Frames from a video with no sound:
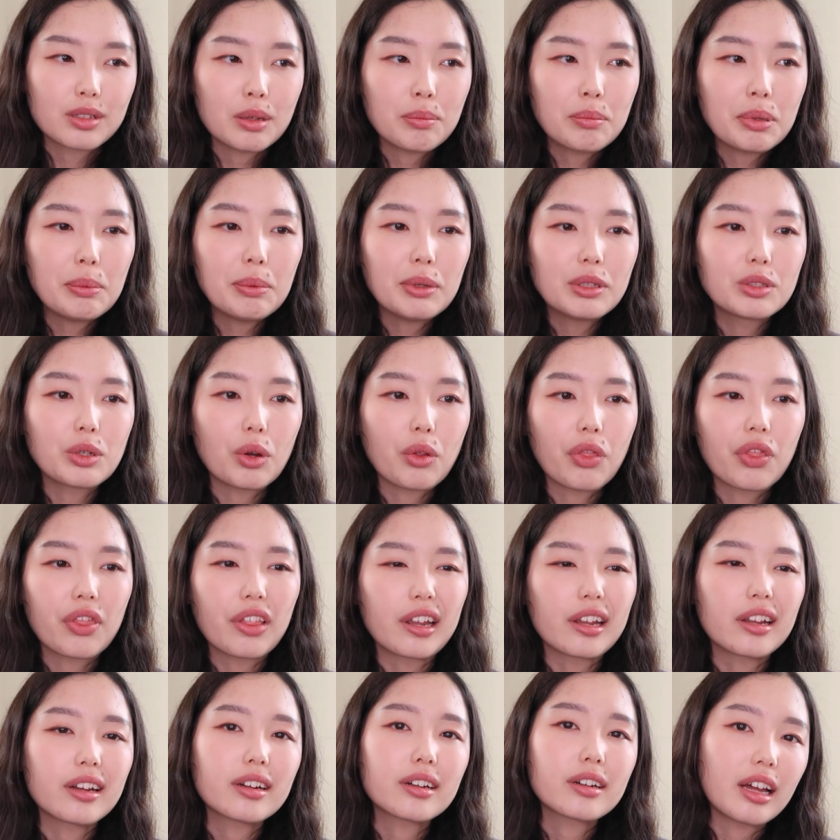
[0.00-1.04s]
Some people don't
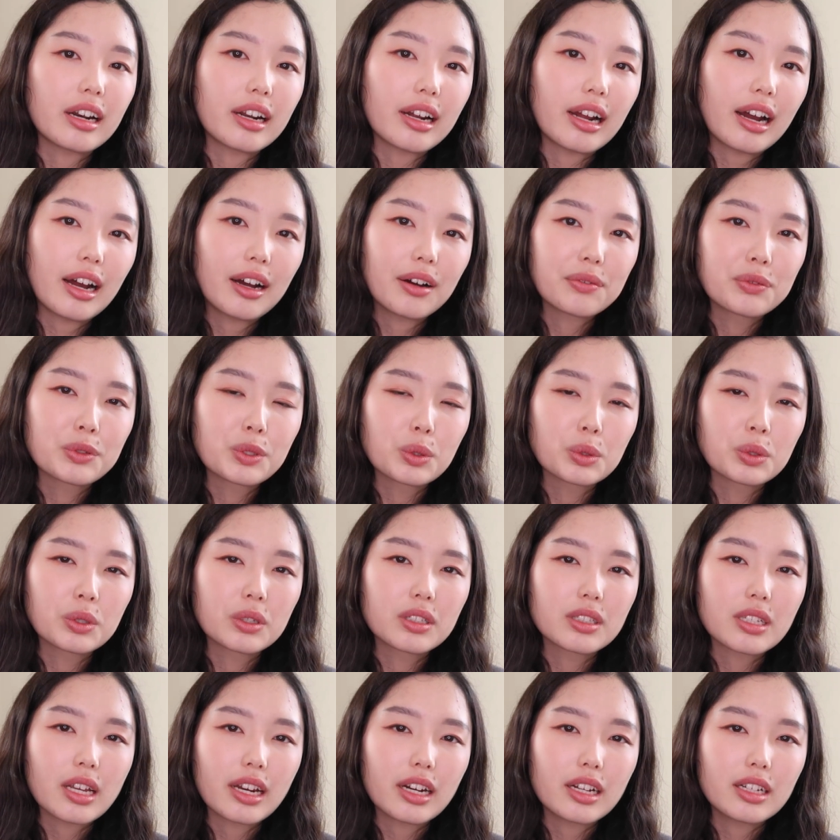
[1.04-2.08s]
think that I have social
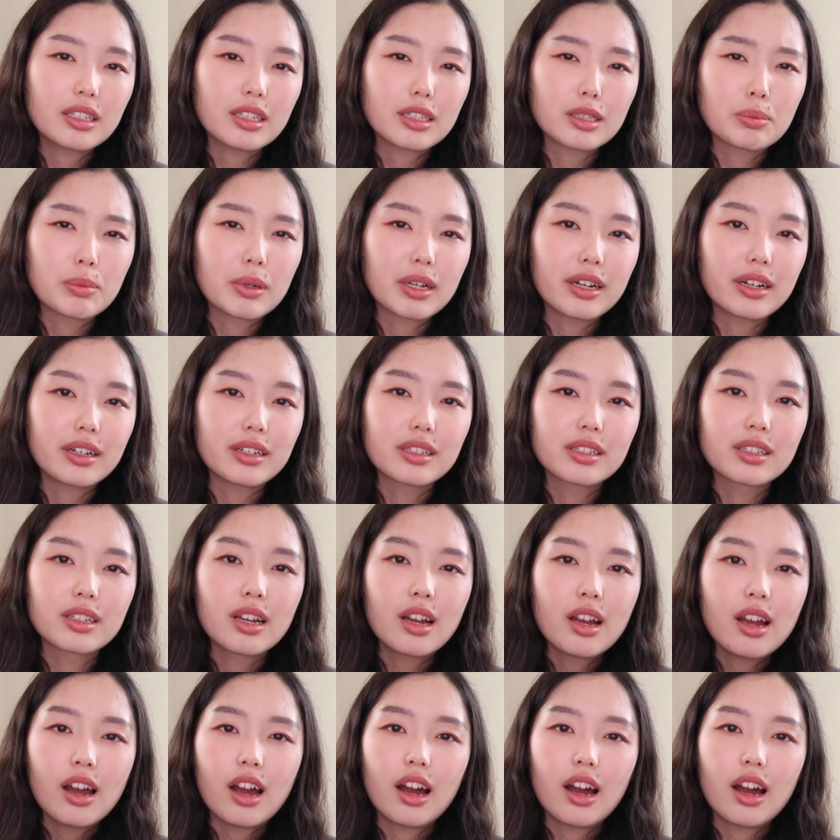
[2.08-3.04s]
anxiety just because